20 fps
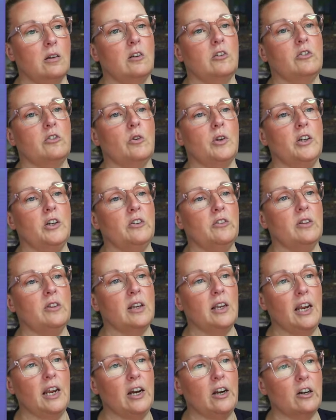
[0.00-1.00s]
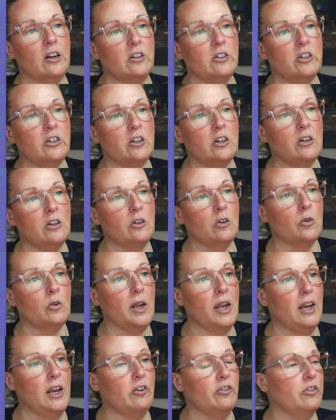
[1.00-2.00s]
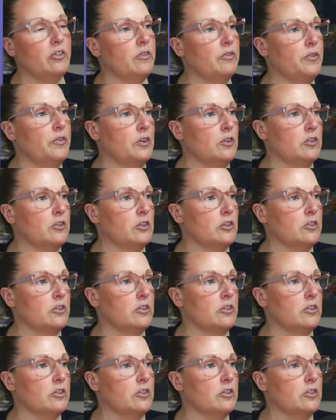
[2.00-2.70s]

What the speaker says: So here's the character location filter